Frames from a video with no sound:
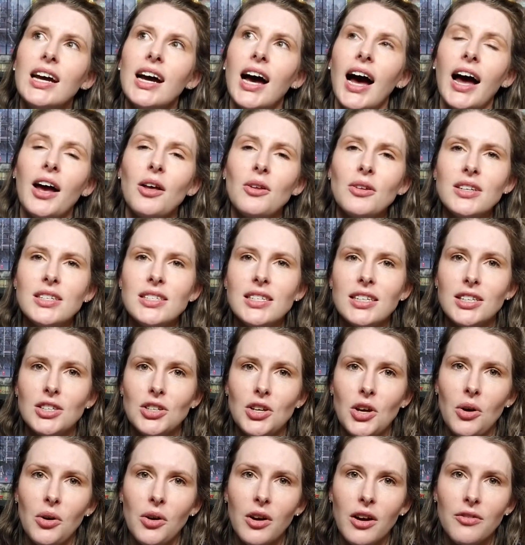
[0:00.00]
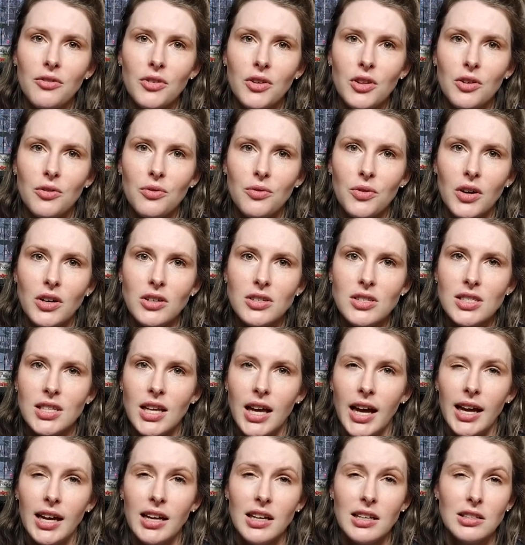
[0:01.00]
I only did yoga for the first
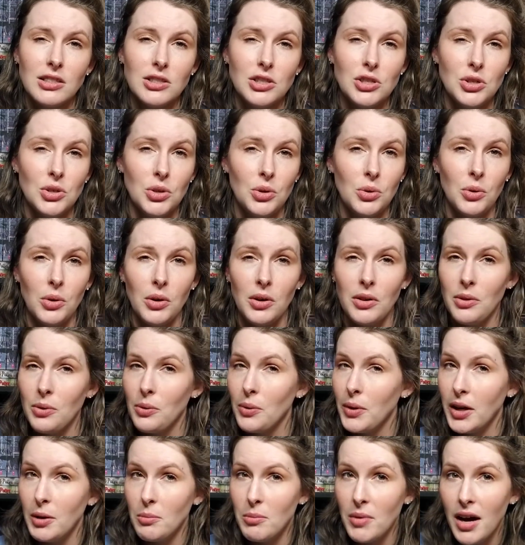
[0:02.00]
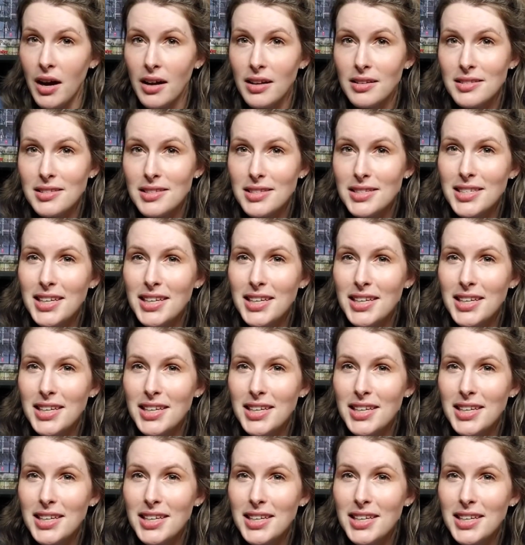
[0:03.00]
like two or three months